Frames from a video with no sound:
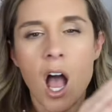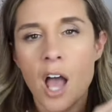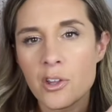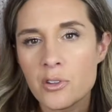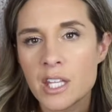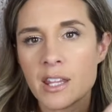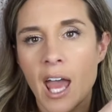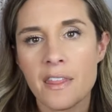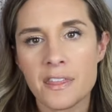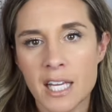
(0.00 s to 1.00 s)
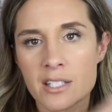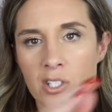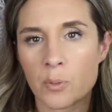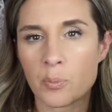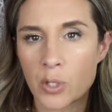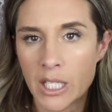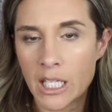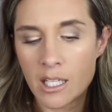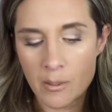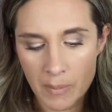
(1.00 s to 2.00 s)
Other than that, things are pretty
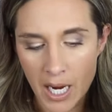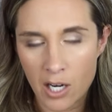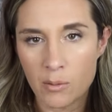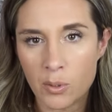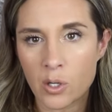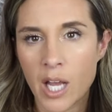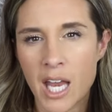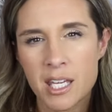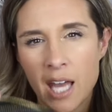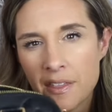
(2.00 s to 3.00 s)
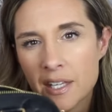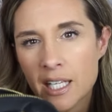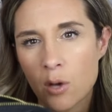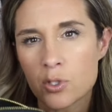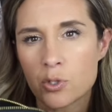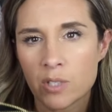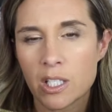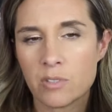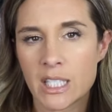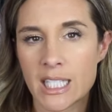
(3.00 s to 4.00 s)
comparable and nothing else really,
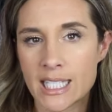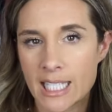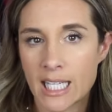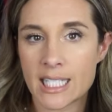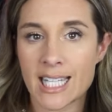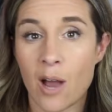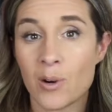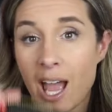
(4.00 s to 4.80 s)
really stands out.